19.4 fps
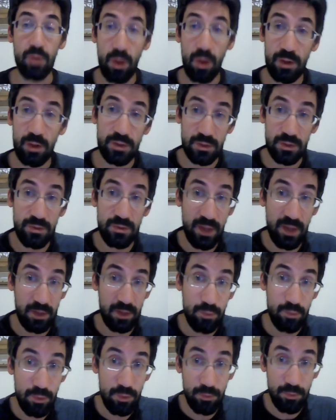to that
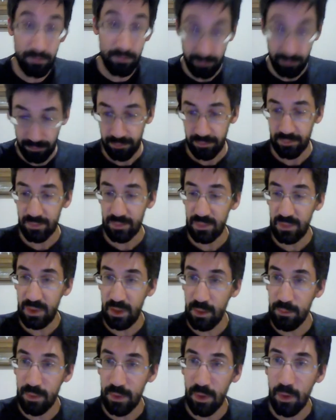group,
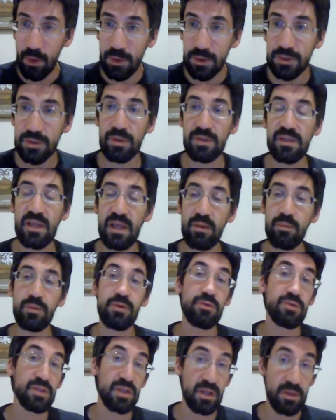but also enable you
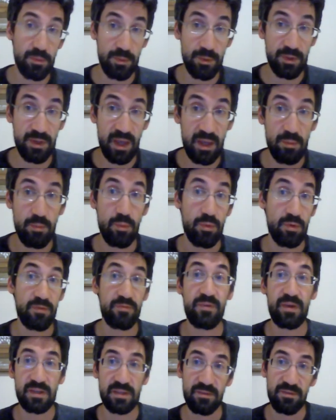to communicate more
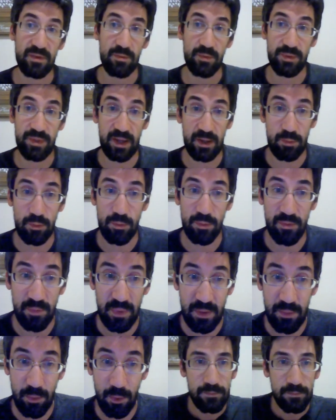effectively with that group of
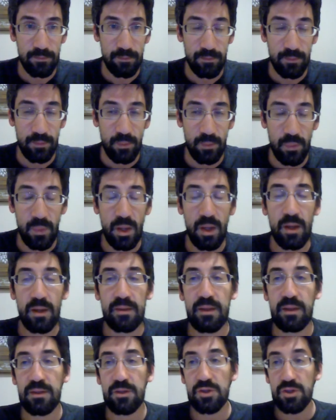people.
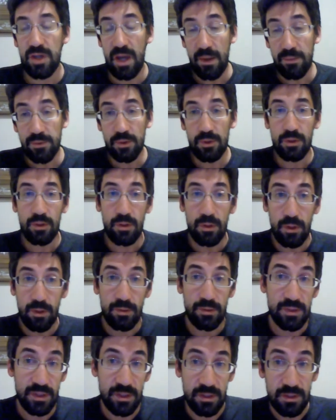Now, the chapter
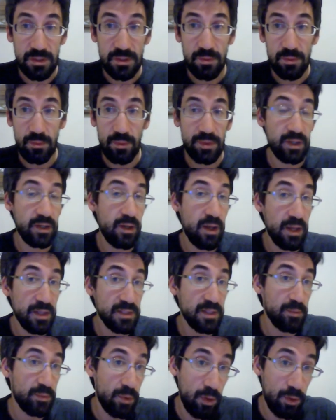closes with a
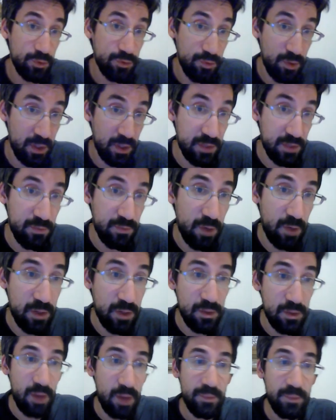concept called transfer.
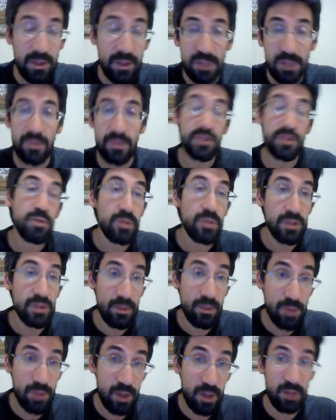I'm not going to spend too much time
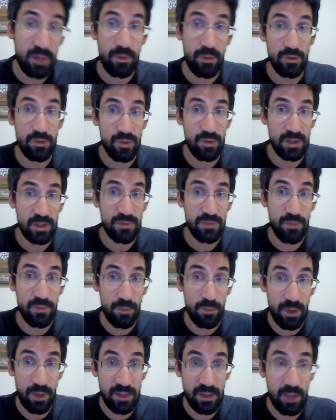talking about transfer
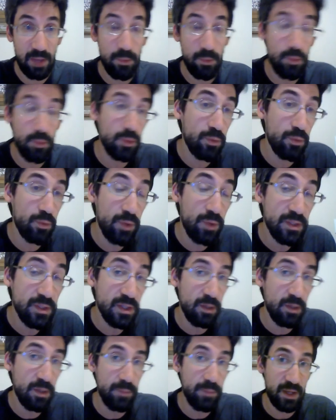right now, but we're going to
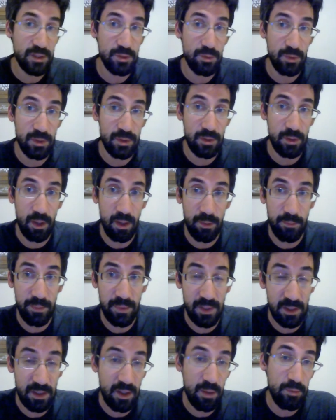come back to it in
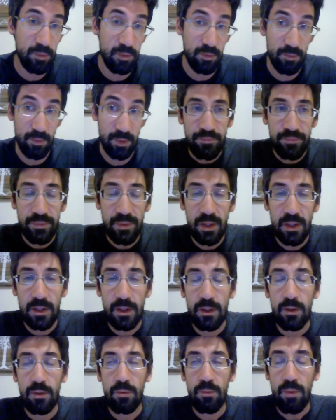a couple of ways.
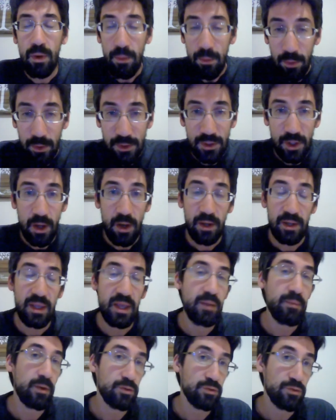When we're talking
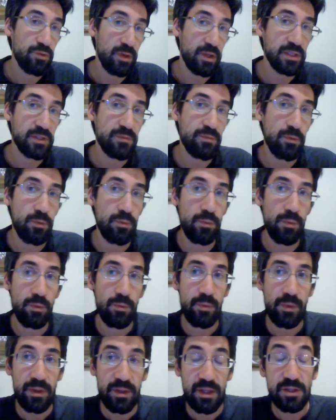about transfer, we're
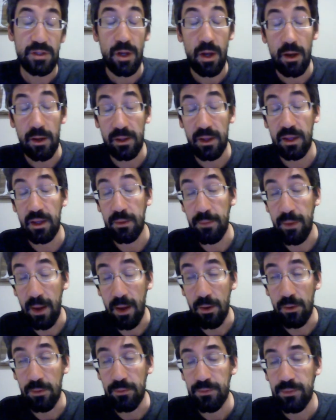really talking
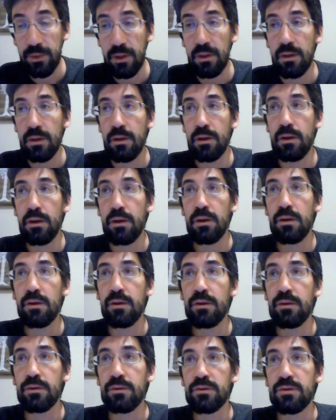about
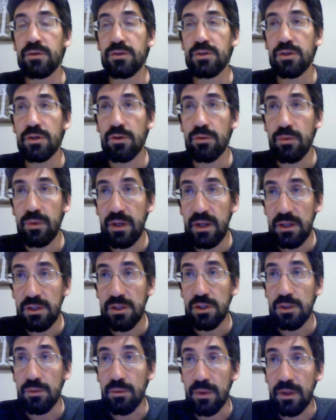the degree
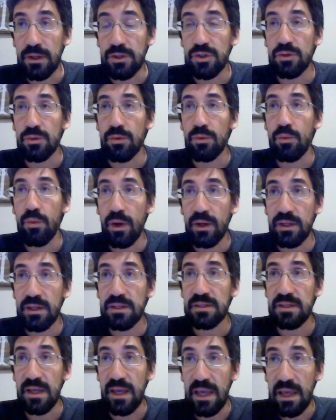to which one is
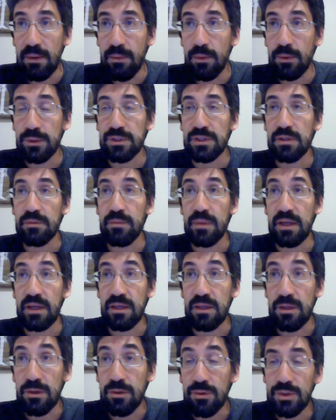able to make
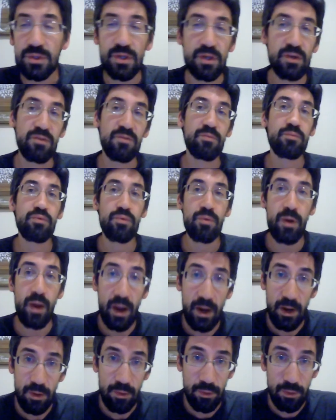use of
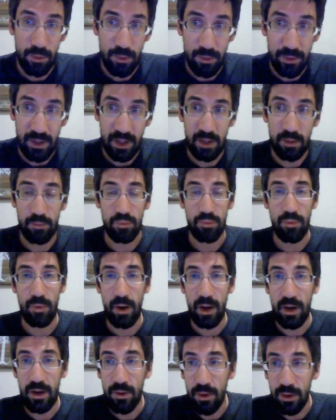prior learning,
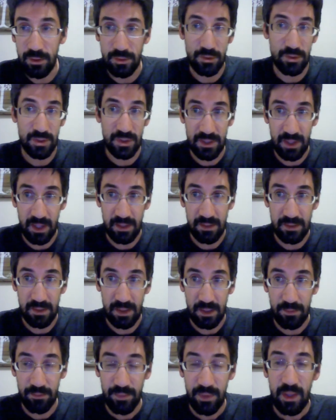prior
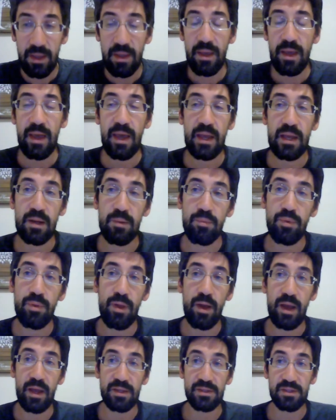understanding, and
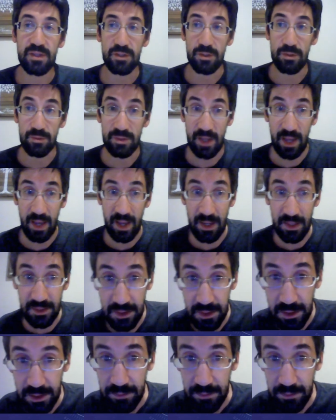apply it to new tasks.